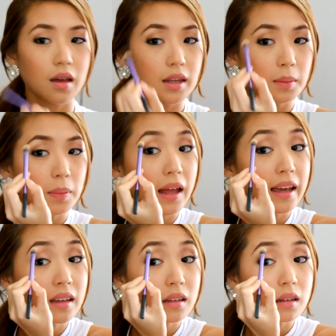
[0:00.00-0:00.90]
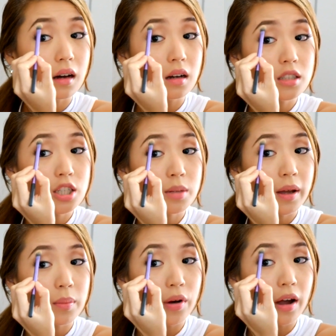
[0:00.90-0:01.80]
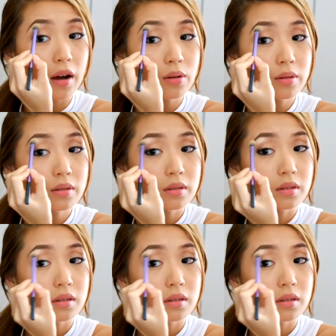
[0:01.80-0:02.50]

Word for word: and apply it under my brow